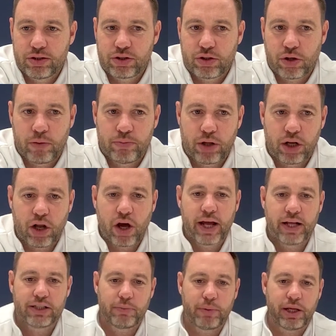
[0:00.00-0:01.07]
So I'm
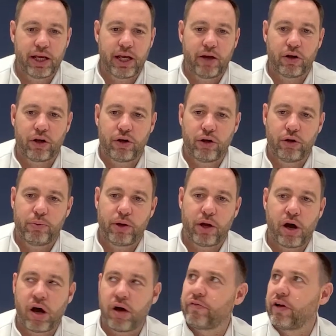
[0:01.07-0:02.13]
delighted to be here at
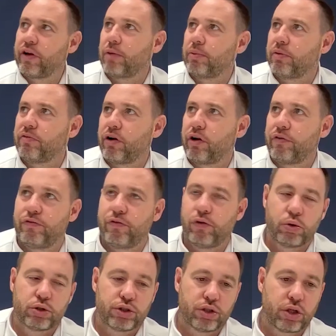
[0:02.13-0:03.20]
QPR. I think I'm a very
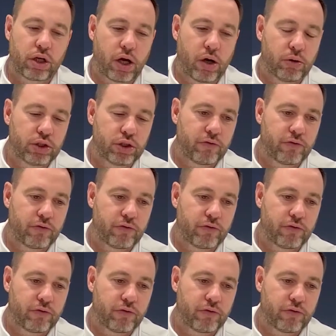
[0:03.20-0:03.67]
fortunate coach.